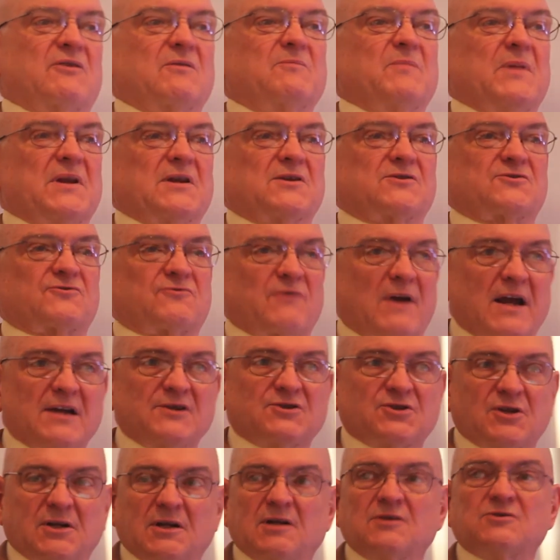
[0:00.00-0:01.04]

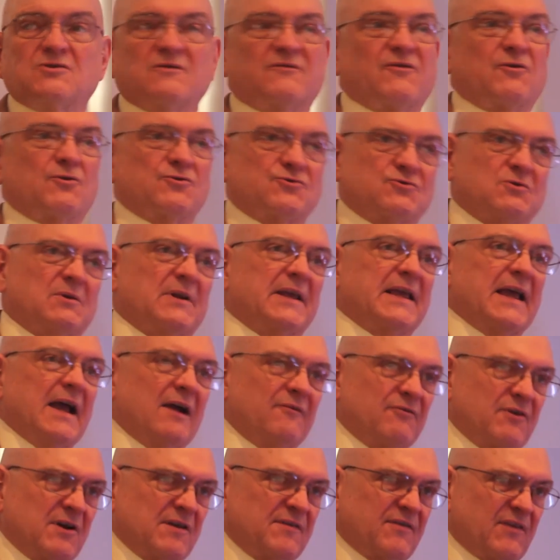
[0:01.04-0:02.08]
administration into virtually
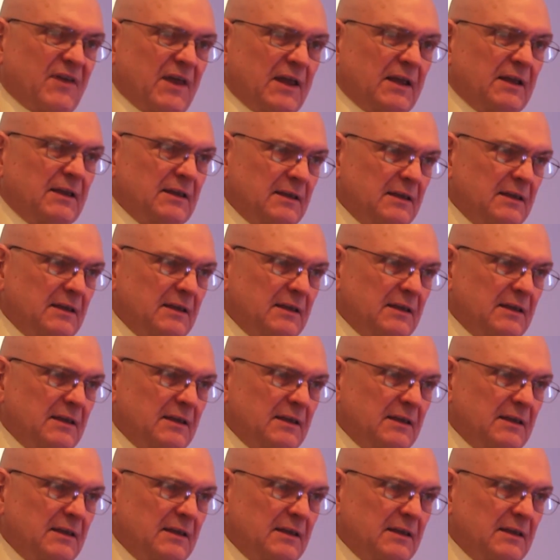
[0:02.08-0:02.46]
everything.